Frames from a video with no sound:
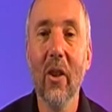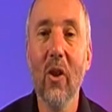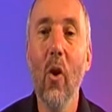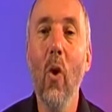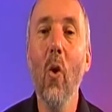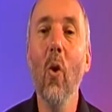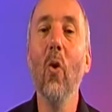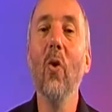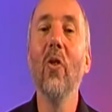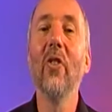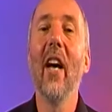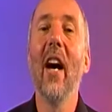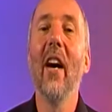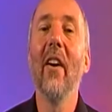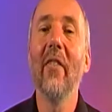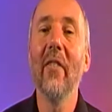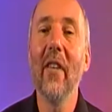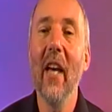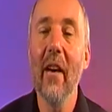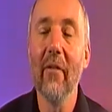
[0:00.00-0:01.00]
calls
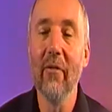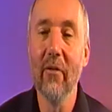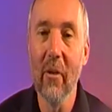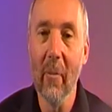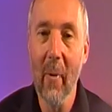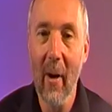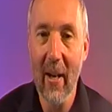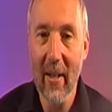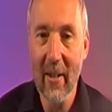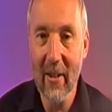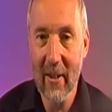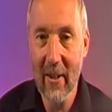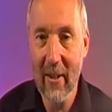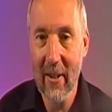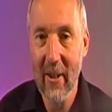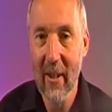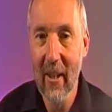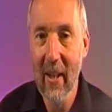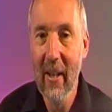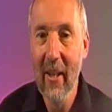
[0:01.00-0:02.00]
out the
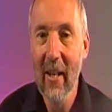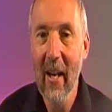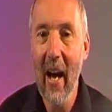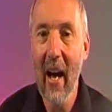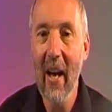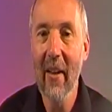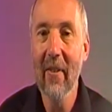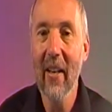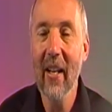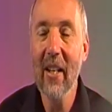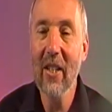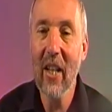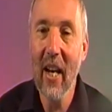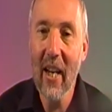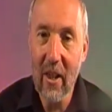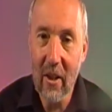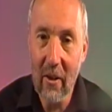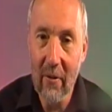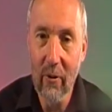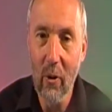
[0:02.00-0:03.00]
Ephraimites, and they
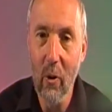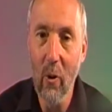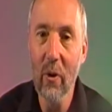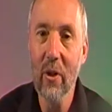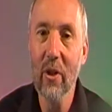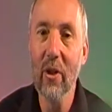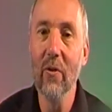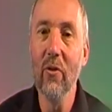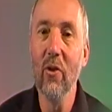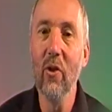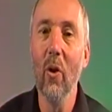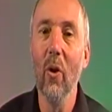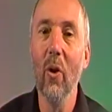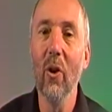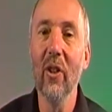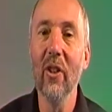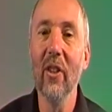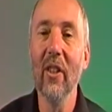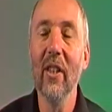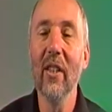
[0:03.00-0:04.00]
take the fords of
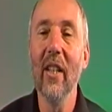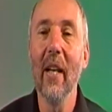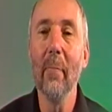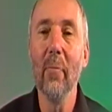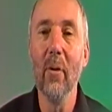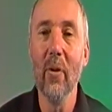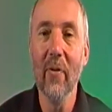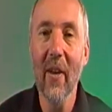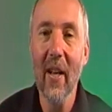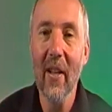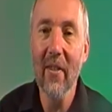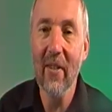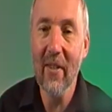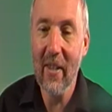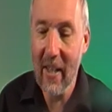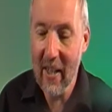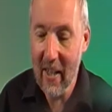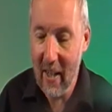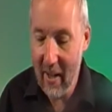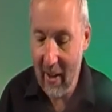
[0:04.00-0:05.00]
Jordan, and they prevent
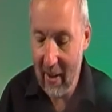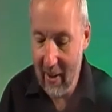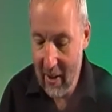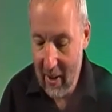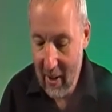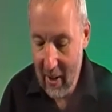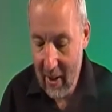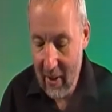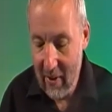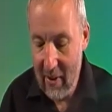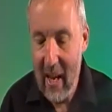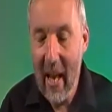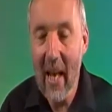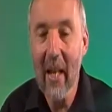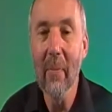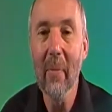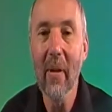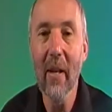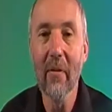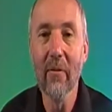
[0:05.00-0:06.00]
the
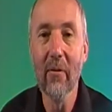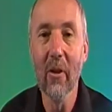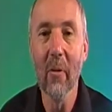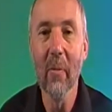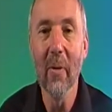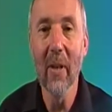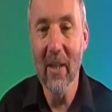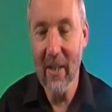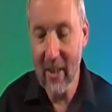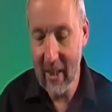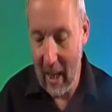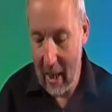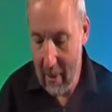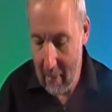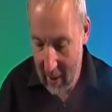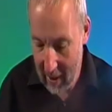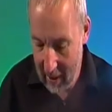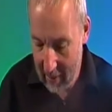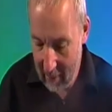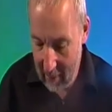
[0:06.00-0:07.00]
enemy from
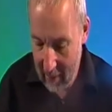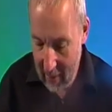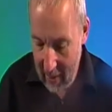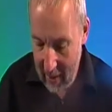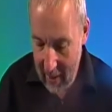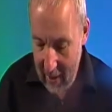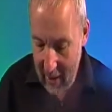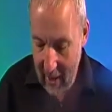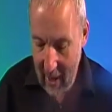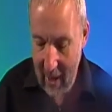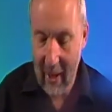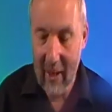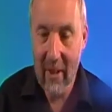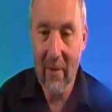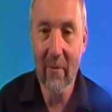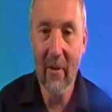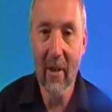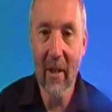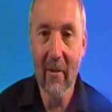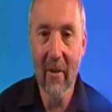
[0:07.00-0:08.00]
escaping, and
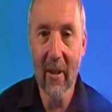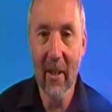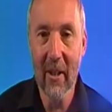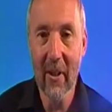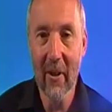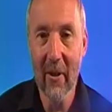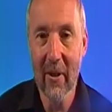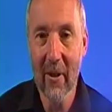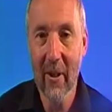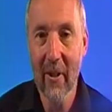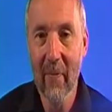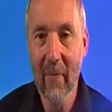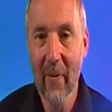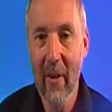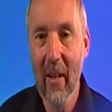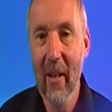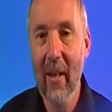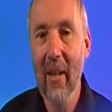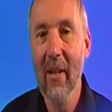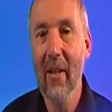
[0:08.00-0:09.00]
it's really, really good.
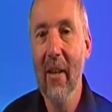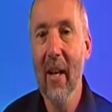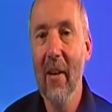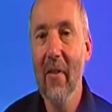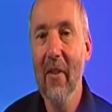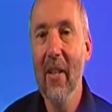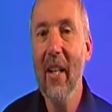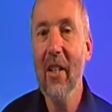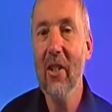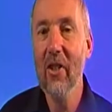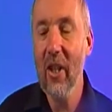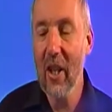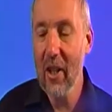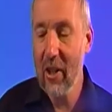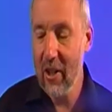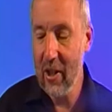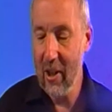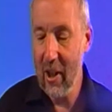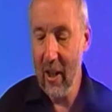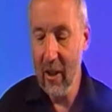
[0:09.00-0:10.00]
The next
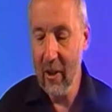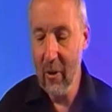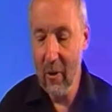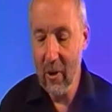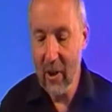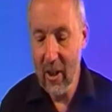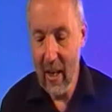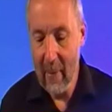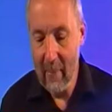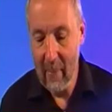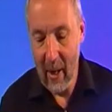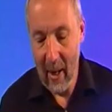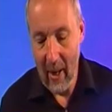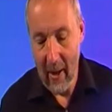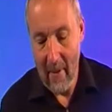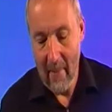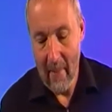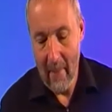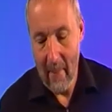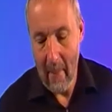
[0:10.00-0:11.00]
judge is a guy called
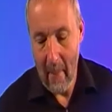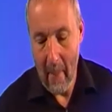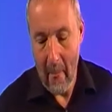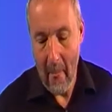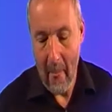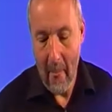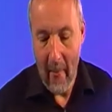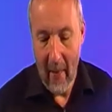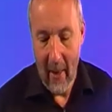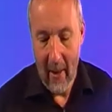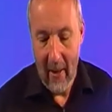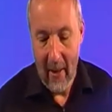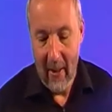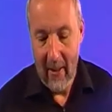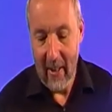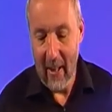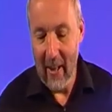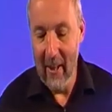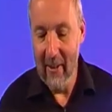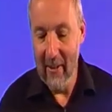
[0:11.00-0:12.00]
Shamgar.
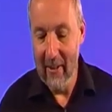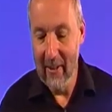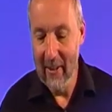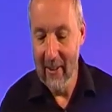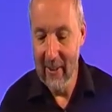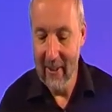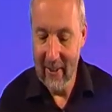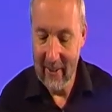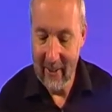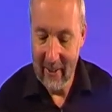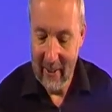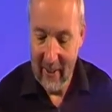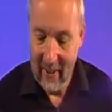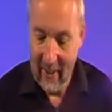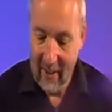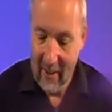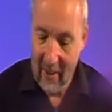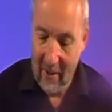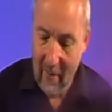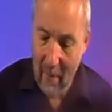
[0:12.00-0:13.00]
Now,
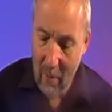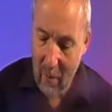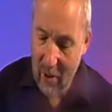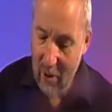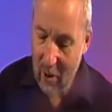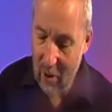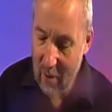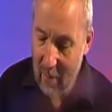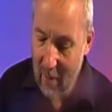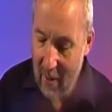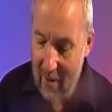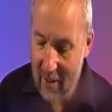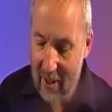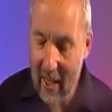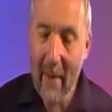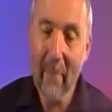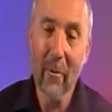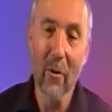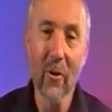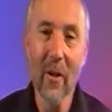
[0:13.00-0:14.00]
remember we talked about
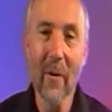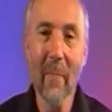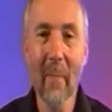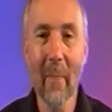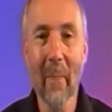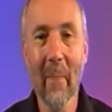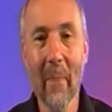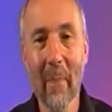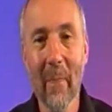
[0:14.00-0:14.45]
these Haborim?